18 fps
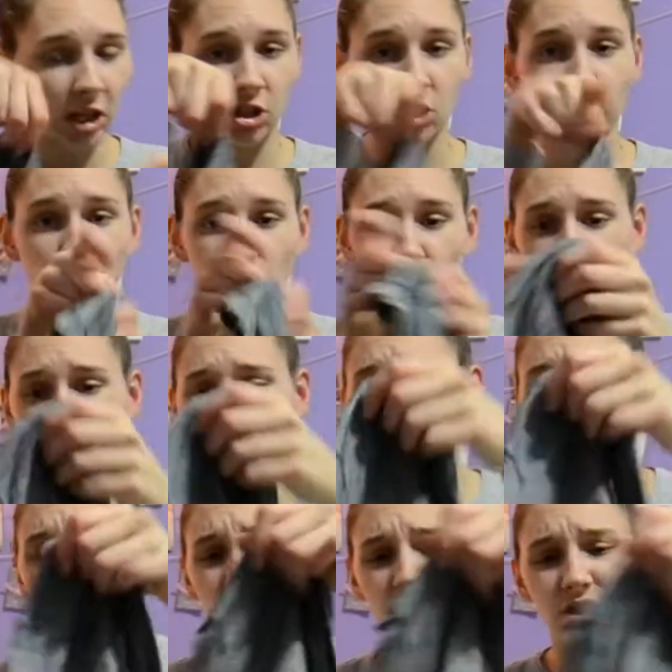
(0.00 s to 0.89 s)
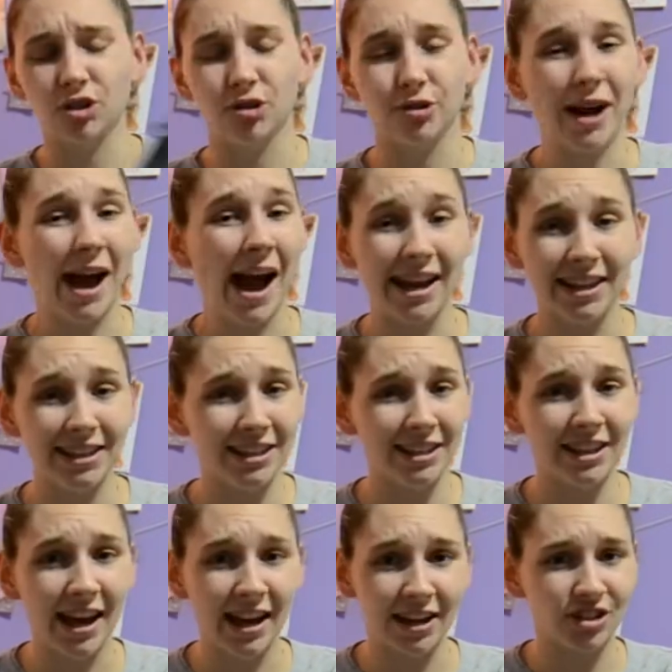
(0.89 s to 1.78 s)
shirt, so high
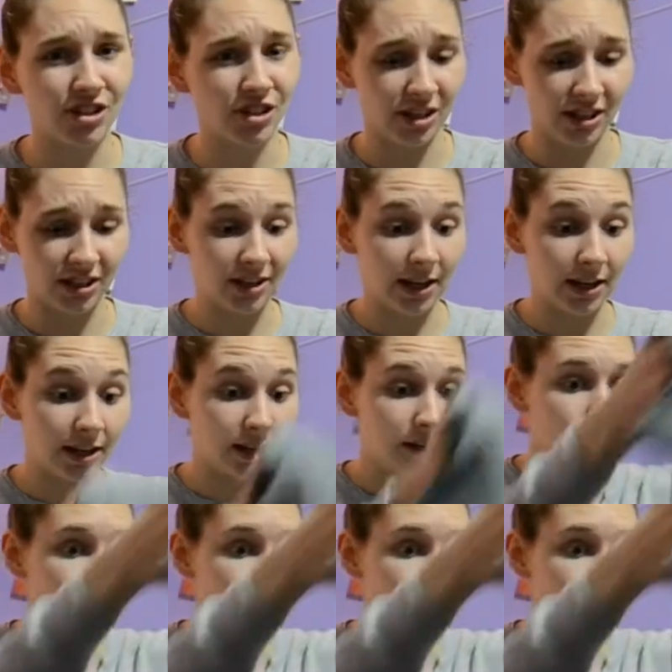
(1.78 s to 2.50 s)
key actually excited.